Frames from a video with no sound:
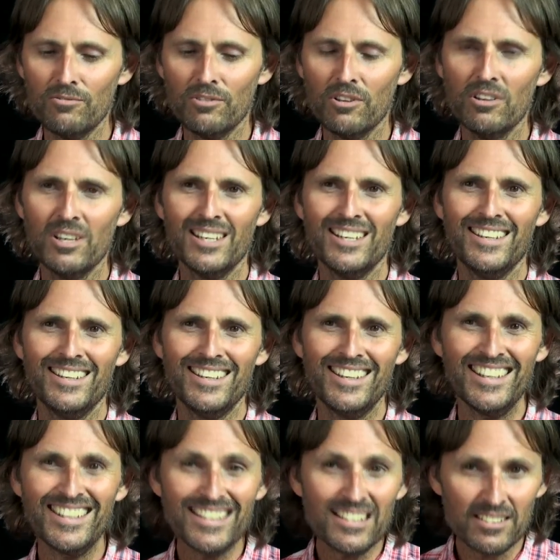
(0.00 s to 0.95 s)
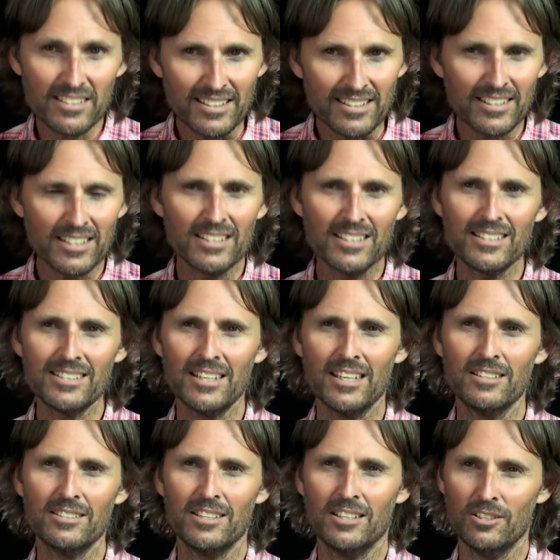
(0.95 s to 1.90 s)
very innocent in the
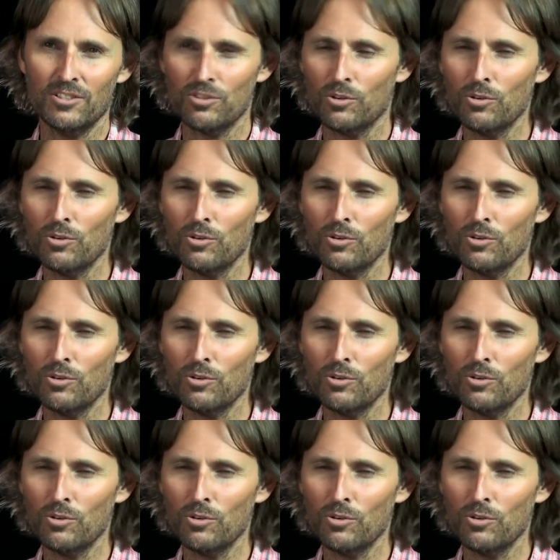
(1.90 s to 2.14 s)
sense that it's